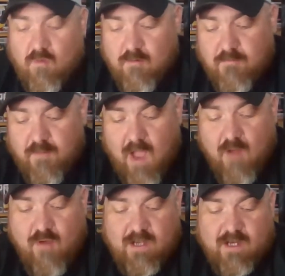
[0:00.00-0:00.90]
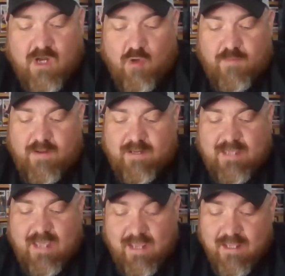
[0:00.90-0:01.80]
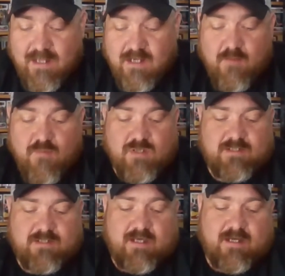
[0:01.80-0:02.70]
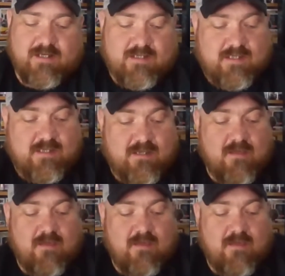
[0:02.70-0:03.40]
We're about ready to open can number six.